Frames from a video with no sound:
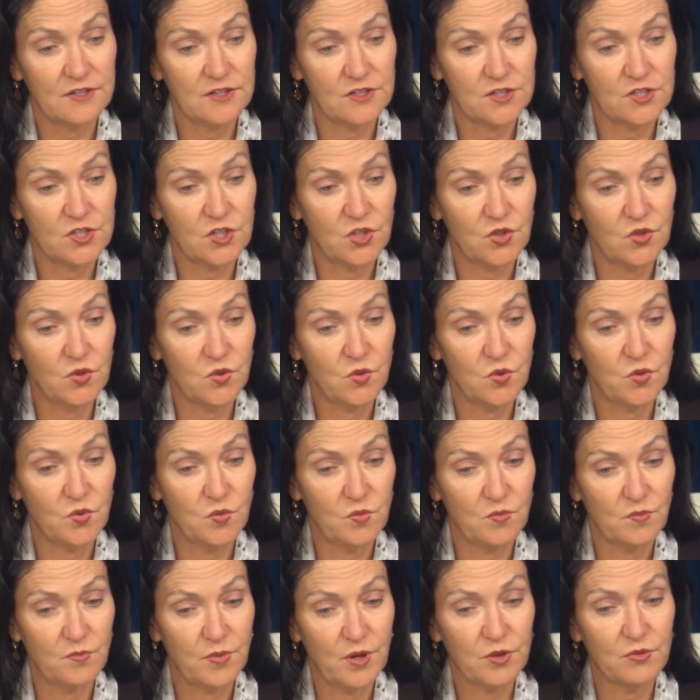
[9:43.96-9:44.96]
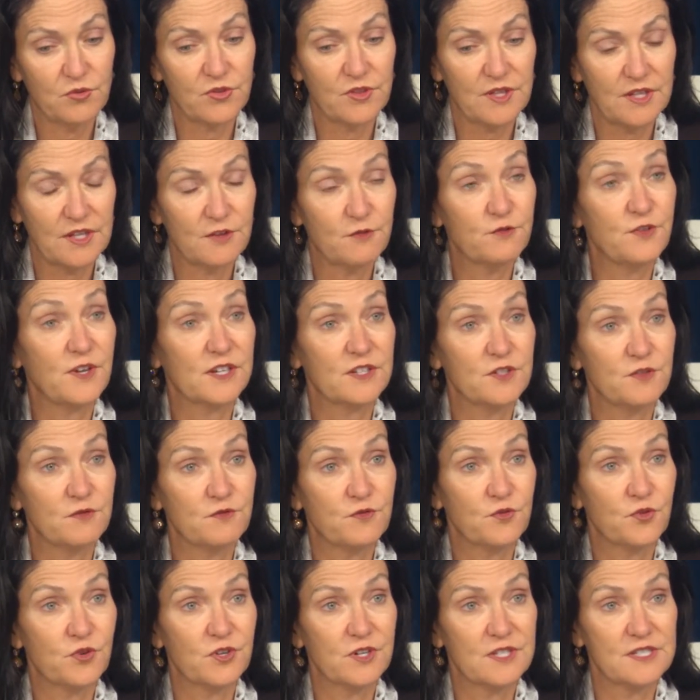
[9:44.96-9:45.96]
to both the effect of
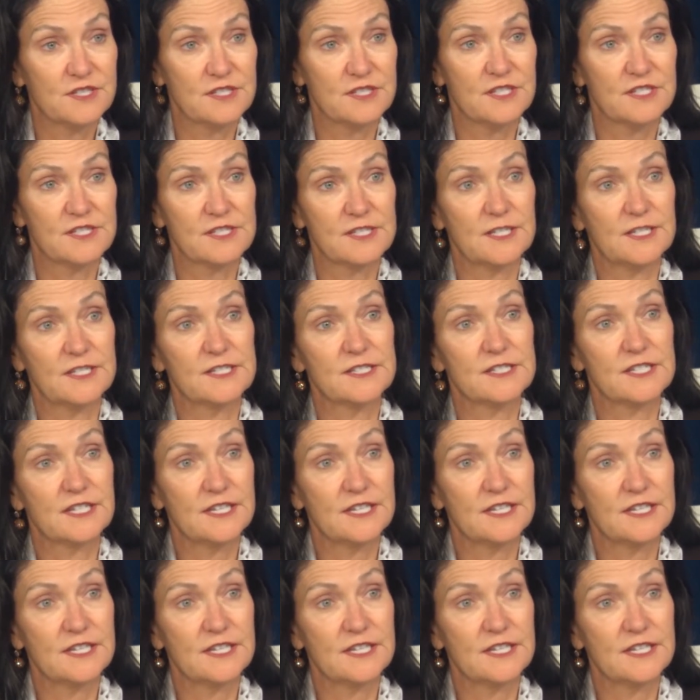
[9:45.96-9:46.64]
foreign assistance